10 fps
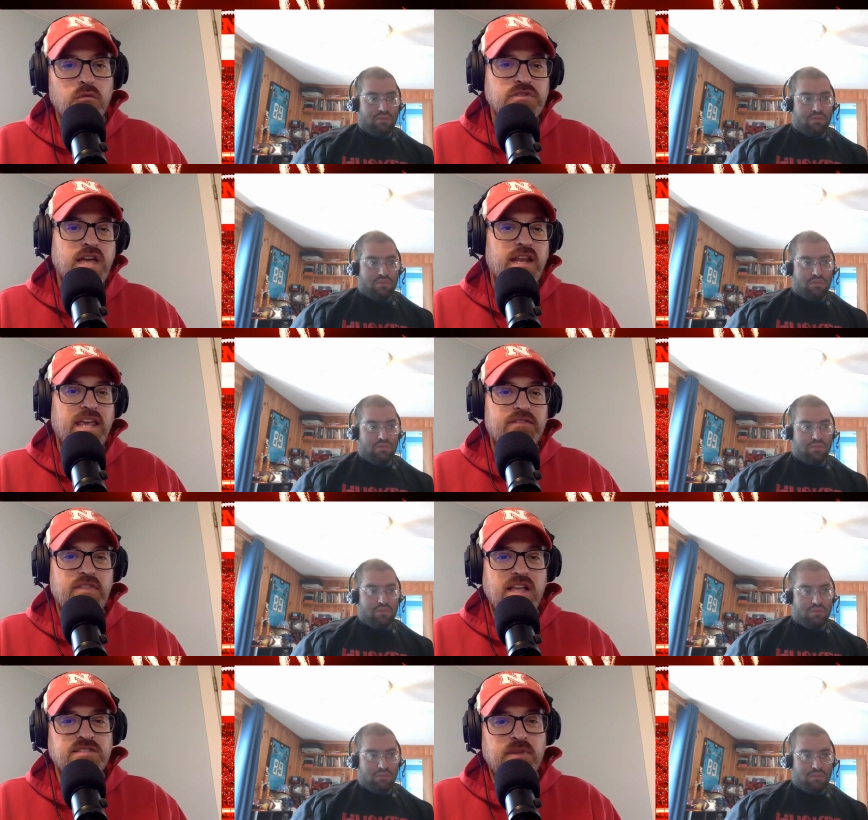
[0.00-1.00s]
Speaker 1: was kind of
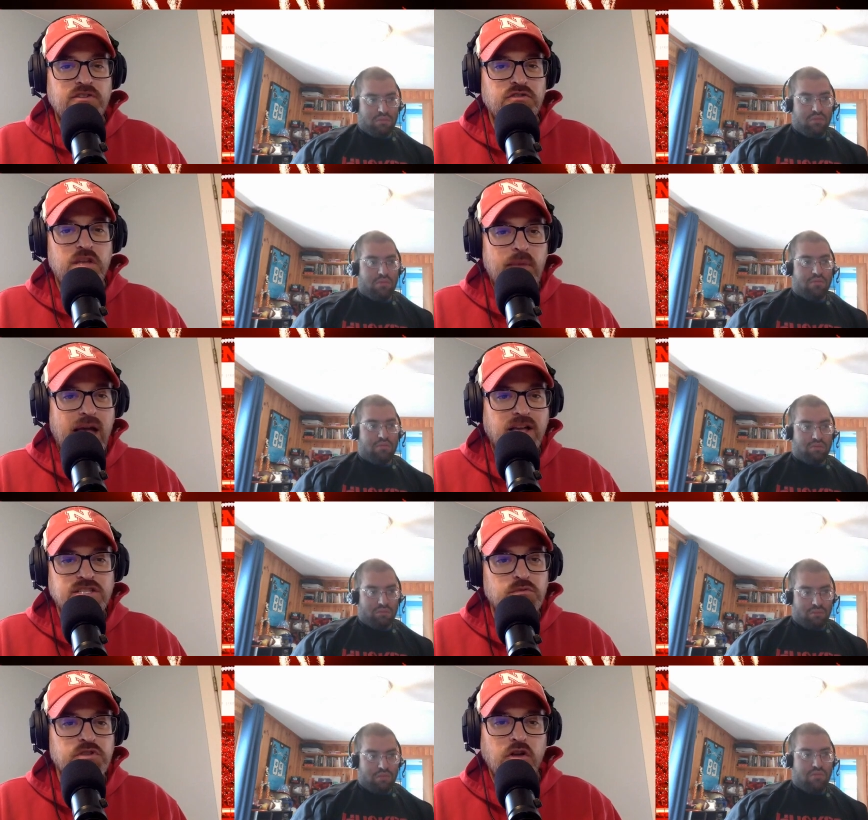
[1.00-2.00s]
given that specialty
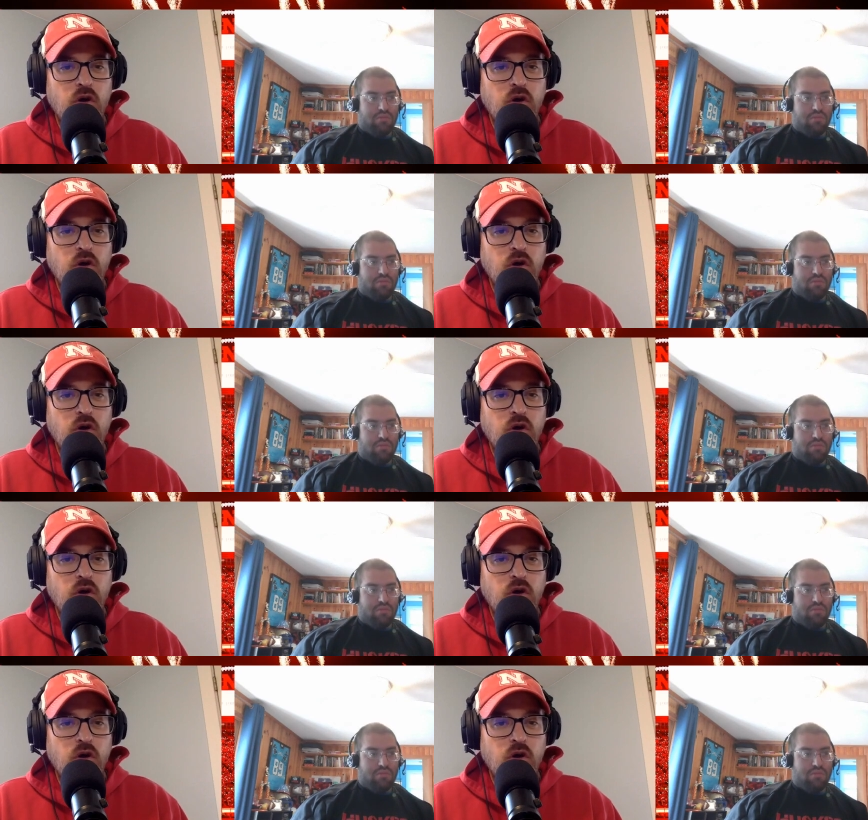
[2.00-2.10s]
package, it was a